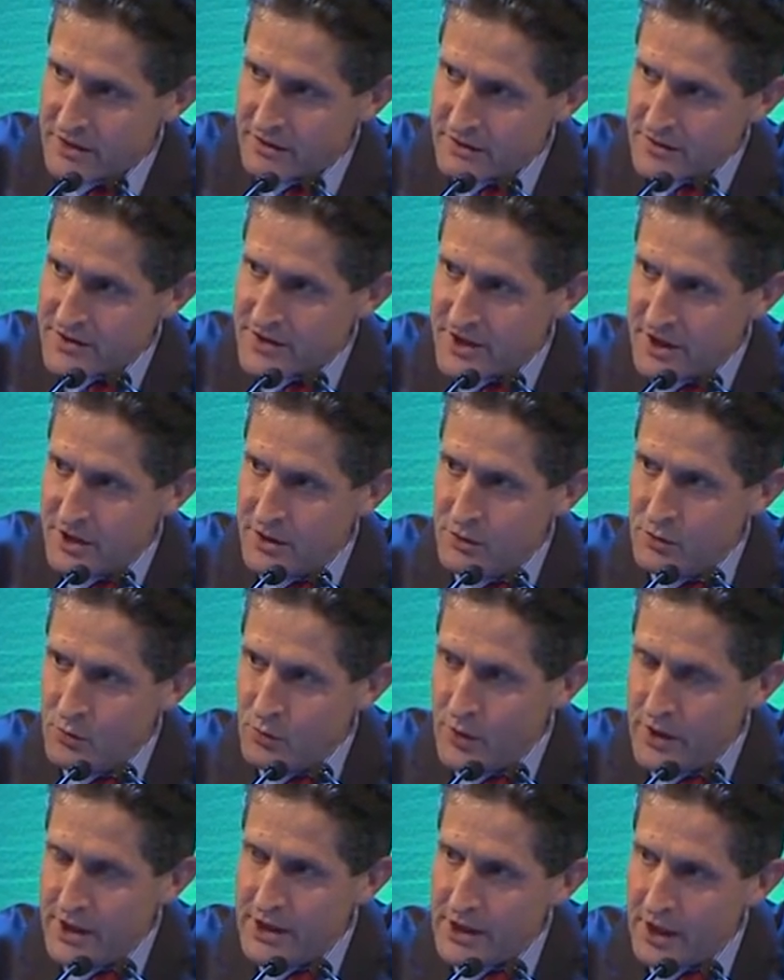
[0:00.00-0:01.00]
so
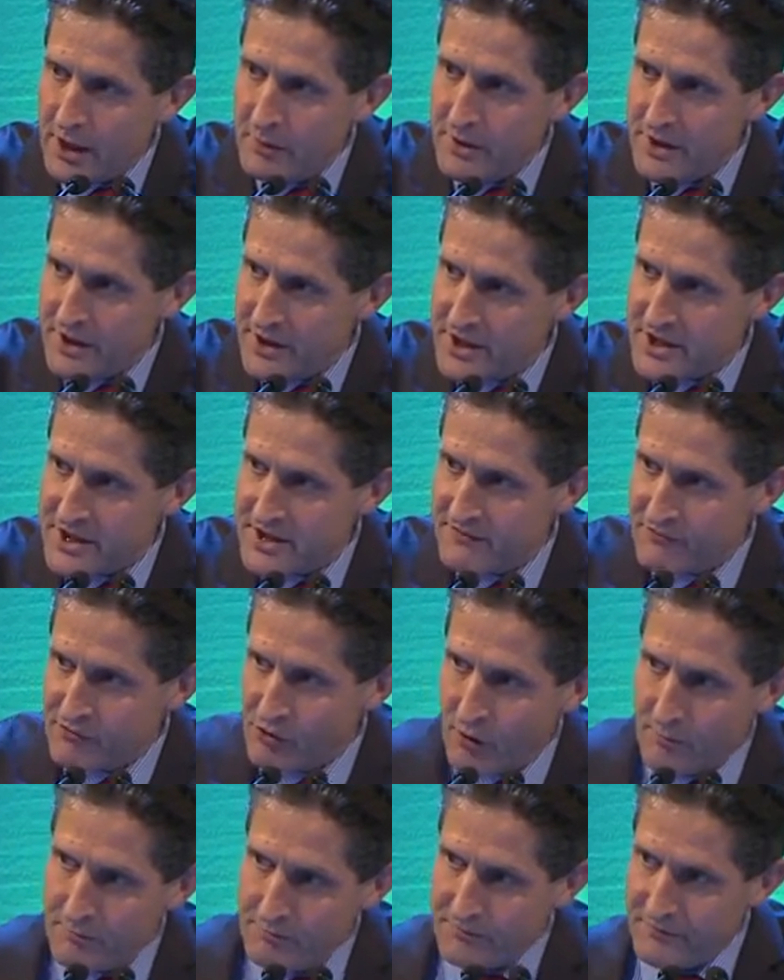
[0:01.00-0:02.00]
we come at this
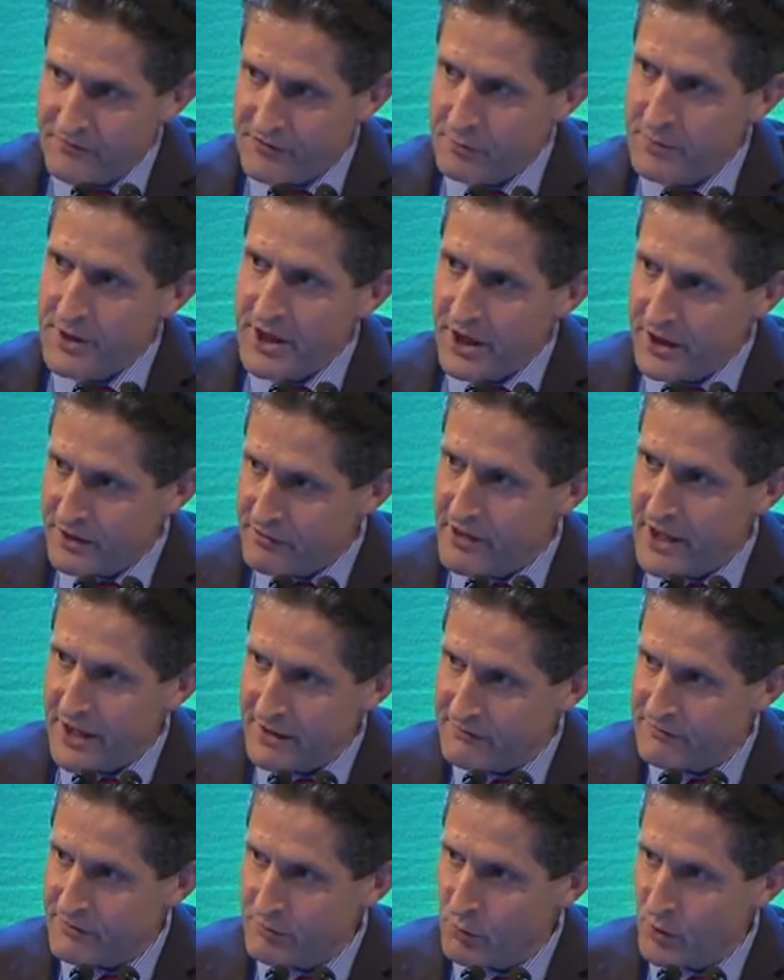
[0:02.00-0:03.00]
from the other end,
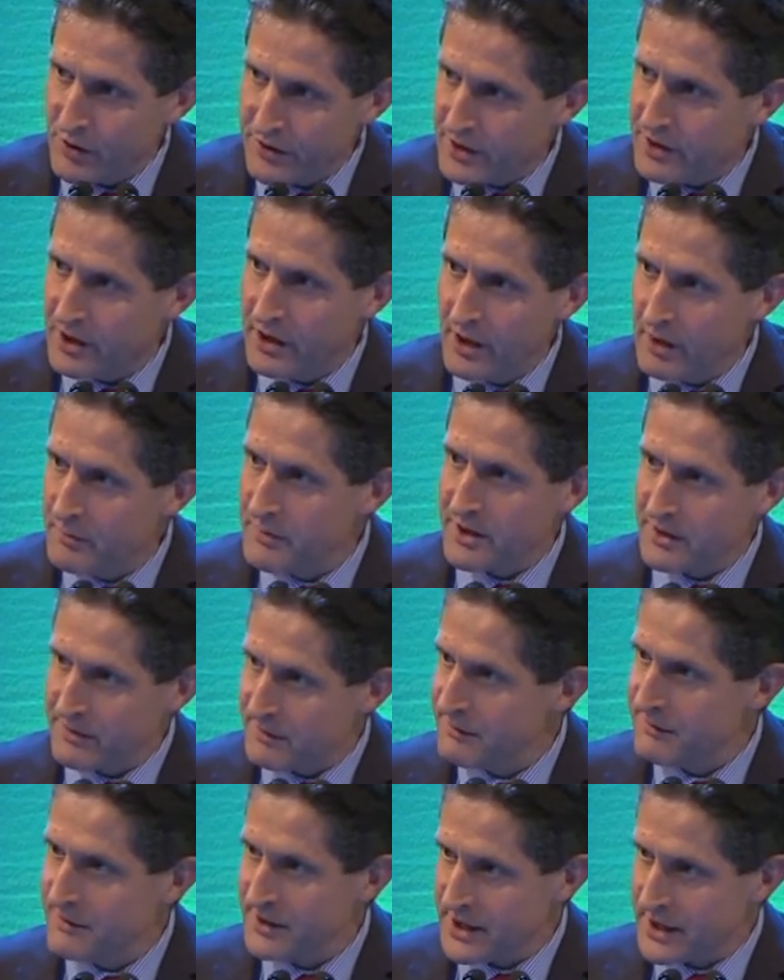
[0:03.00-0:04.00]
from what the climate
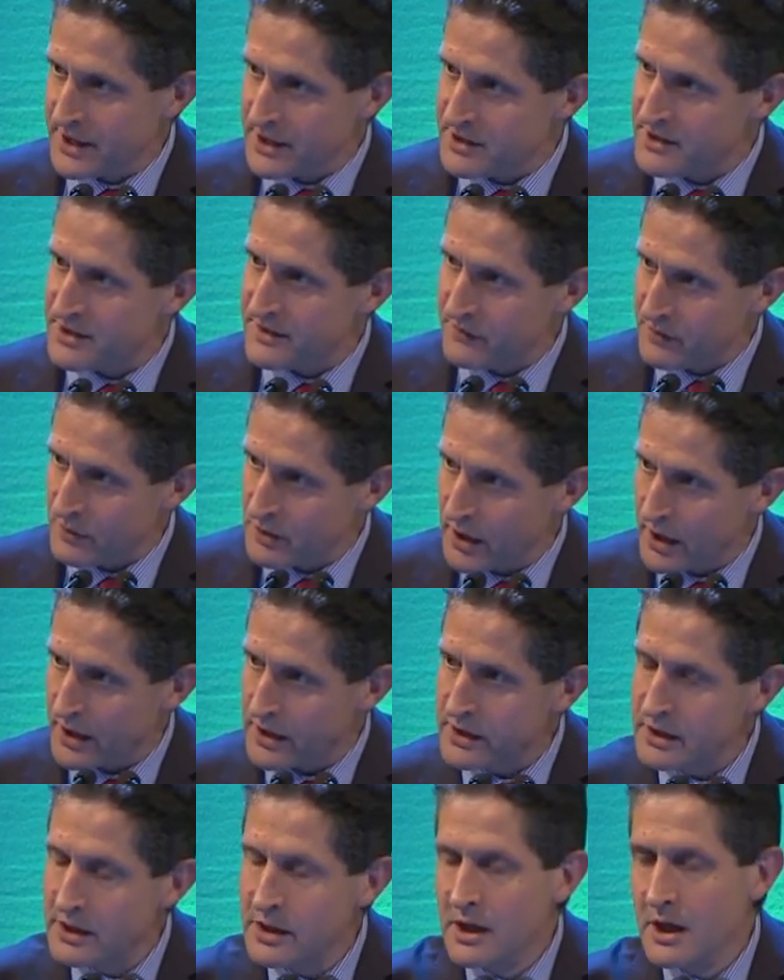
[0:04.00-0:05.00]
needs, if you
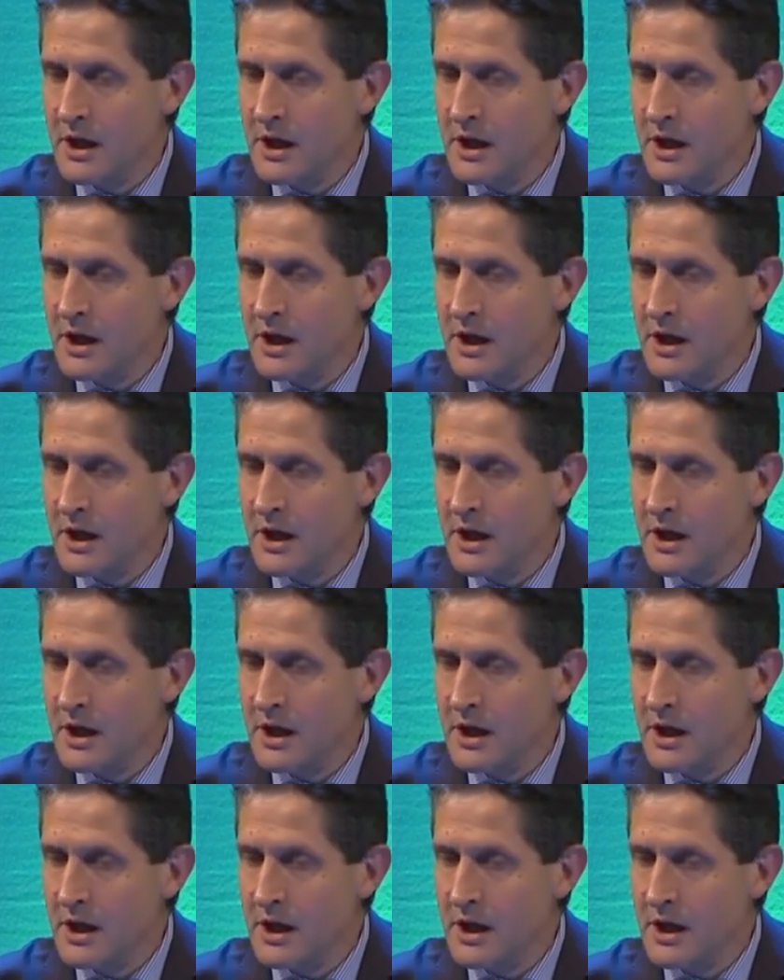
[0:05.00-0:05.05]
like.